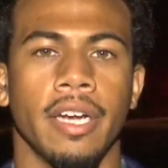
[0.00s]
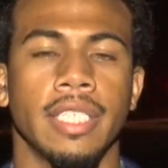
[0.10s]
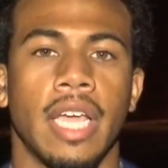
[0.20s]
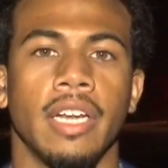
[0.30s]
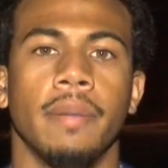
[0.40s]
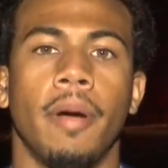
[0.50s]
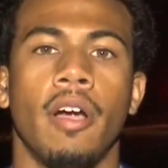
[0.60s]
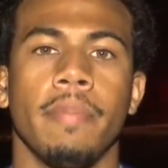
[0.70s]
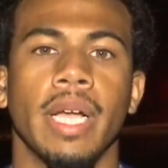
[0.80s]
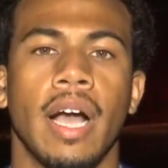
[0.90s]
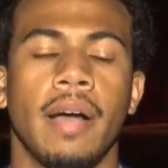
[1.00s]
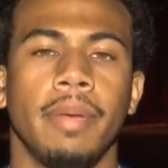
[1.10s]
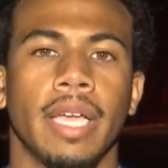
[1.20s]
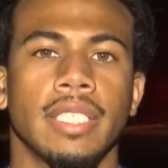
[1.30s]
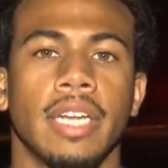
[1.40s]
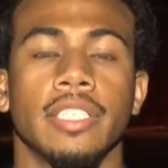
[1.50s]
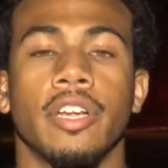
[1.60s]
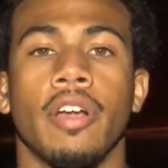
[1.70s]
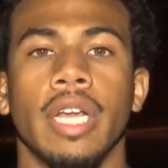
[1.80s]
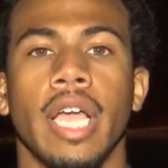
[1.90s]
is at an apartment complex that is
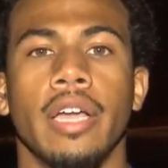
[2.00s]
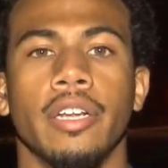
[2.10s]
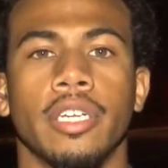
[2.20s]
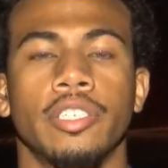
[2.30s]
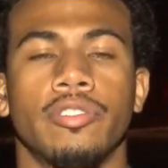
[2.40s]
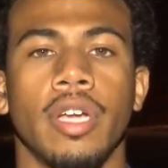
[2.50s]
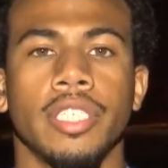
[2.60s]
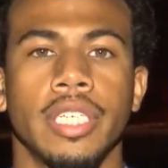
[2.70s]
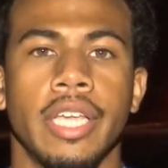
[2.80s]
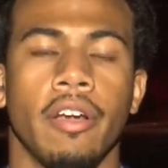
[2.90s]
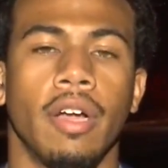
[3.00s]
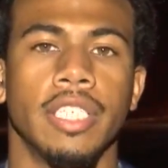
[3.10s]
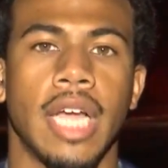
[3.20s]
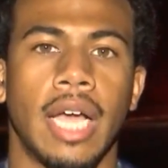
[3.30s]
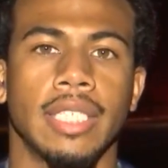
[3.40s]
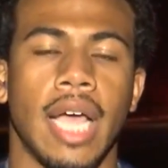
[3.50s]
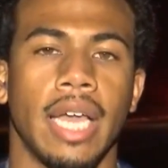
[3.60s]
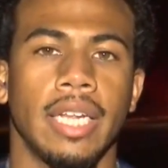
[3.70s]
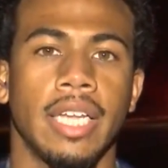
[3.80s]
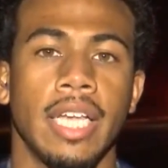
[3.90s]
currently under construction here on Johns
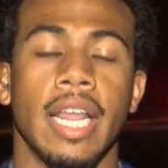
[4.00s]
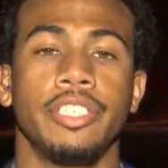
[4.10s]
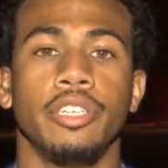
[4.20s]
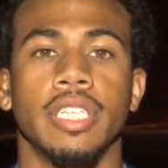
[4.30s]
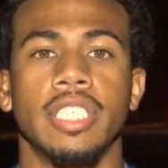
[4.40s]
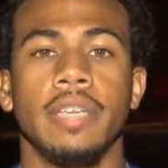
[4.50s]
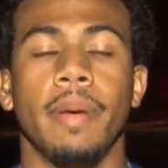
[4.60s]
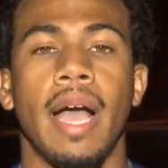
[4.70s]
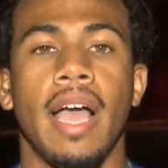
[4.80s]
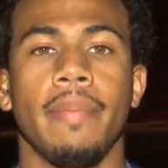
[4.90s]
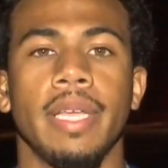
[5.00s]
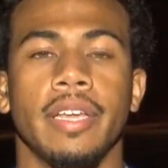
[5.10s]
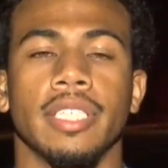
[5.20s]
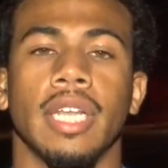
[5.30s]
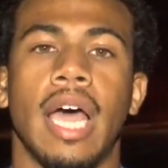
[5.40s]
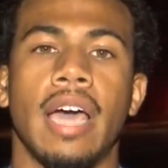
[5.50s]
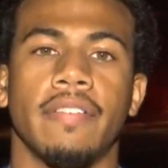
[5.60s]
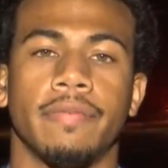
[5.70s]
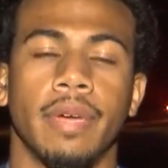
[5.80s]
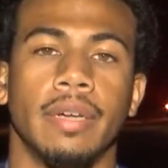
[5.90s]
Island. And as you can see behind me, there's a lot
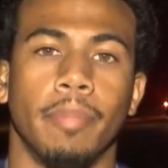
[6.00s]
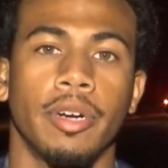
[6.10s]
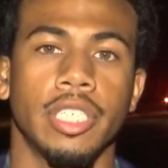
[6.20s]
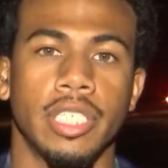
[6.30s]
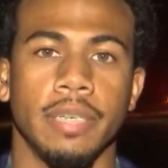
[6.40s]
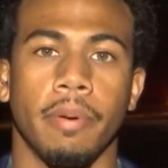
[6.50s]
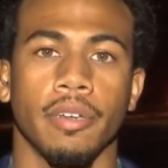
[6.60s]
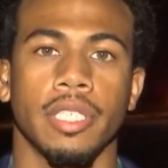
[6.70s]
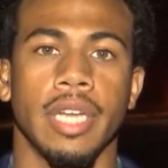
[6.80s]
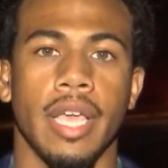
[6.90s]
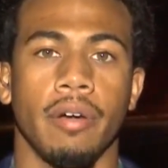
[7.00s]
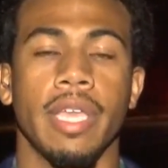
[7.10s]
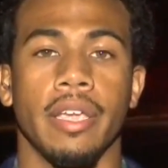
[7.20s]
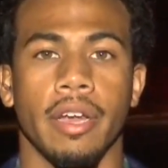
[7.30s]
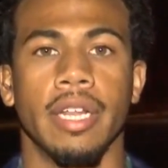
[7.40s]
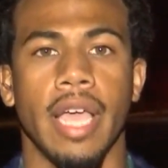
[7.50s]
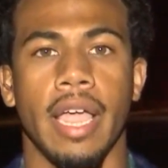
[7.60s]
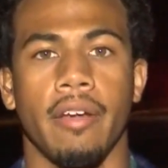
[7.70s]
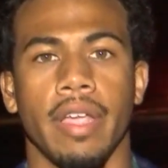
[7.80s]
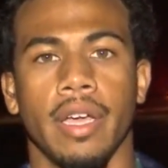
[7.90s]
of emergency personnel here in the
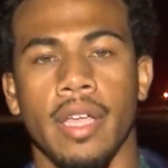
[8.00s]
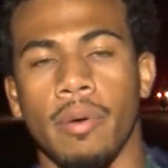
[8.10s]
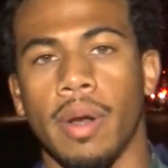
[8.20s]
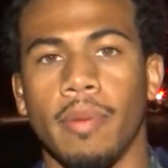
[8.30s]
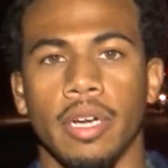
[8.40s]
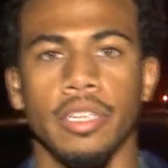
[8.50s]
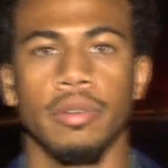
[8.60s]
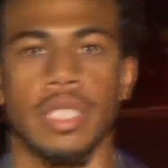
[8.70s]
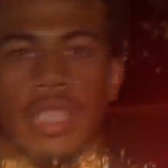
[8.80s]
area. What I'm going to do is